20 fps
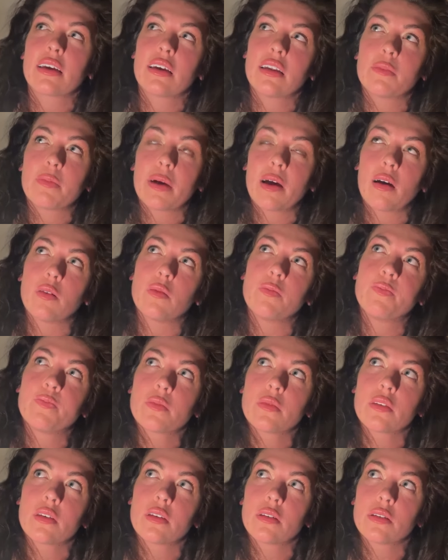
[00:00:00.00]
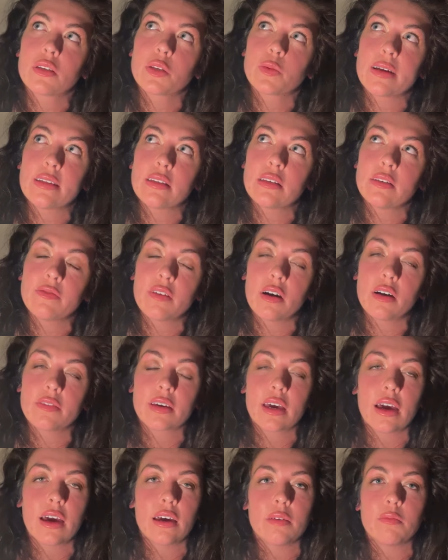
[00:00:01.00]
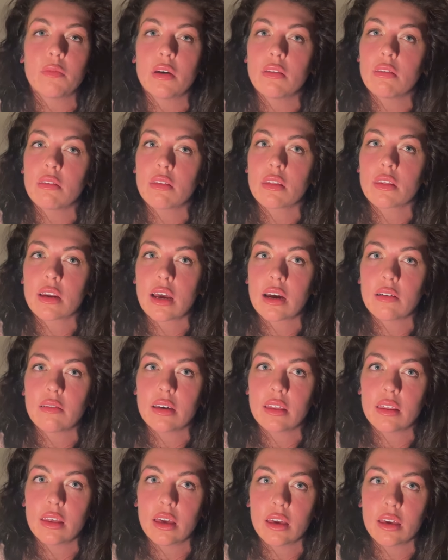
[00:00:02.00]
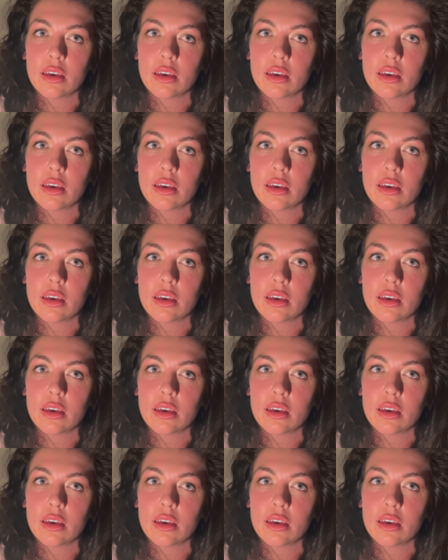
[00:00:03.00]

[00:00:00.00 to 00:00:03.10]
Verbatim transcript: he's making about 25k a month now.